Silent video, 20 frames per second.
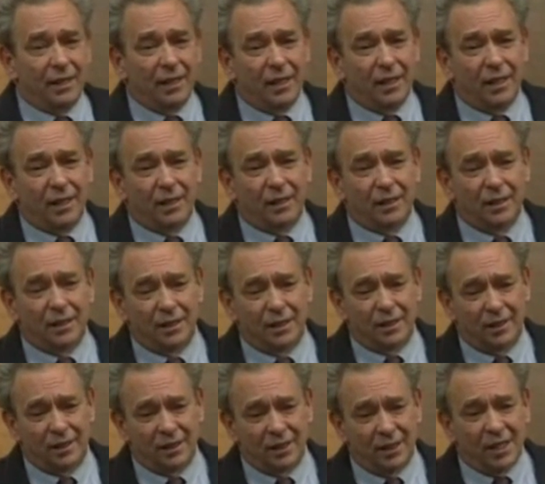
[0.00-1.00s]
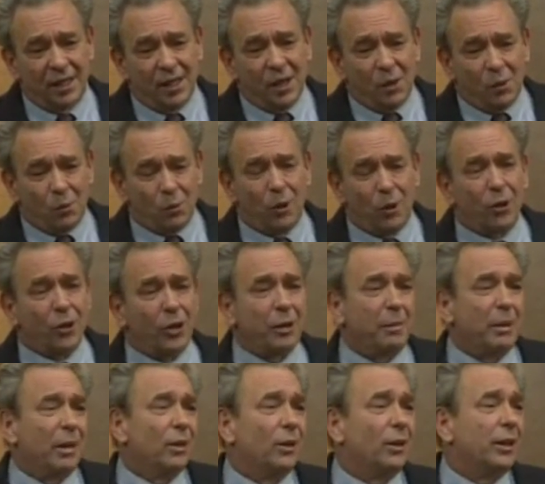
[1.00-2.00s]
uh, we're going to
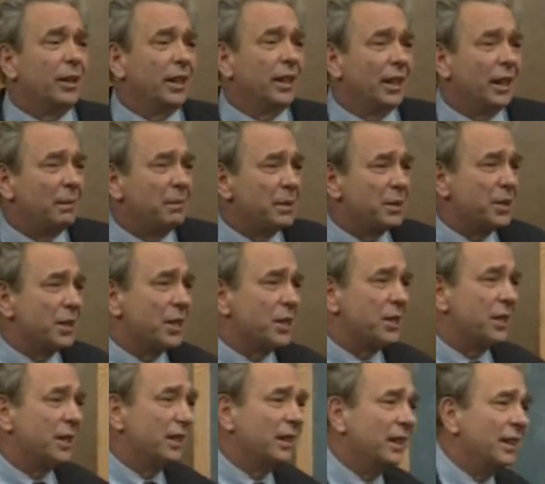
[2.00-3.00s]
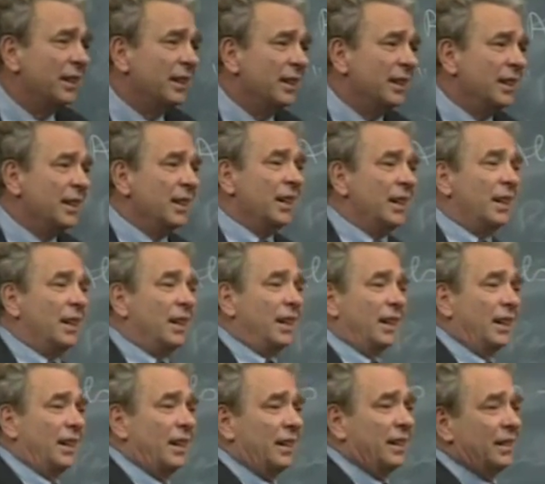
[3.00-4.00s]
be looking at a position
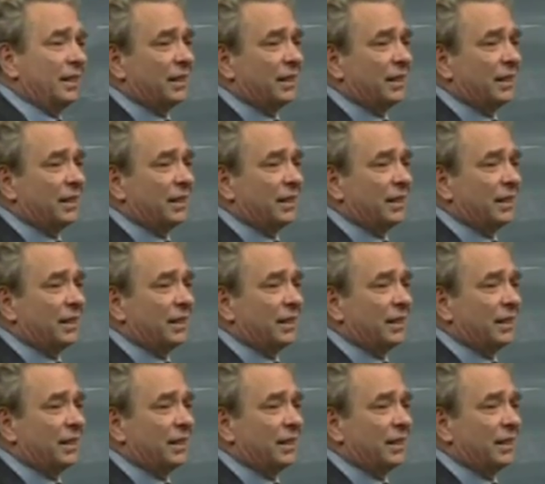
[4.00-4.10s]
uh,